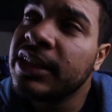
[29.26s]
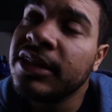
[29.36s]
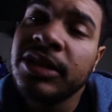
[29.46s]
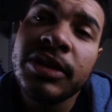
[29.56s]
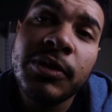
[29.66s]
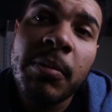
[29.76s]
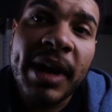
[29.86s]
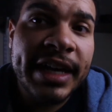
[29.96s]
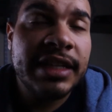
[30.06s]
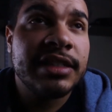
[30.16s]
You
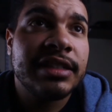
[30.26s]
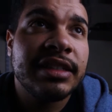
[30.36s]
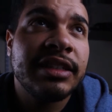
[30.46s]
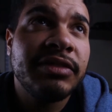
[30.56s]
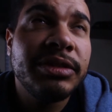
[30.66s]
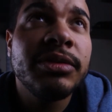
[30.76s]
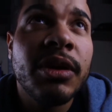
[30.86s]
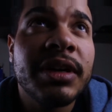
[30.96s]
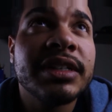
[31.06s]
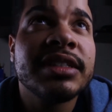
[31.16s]
might, if you go on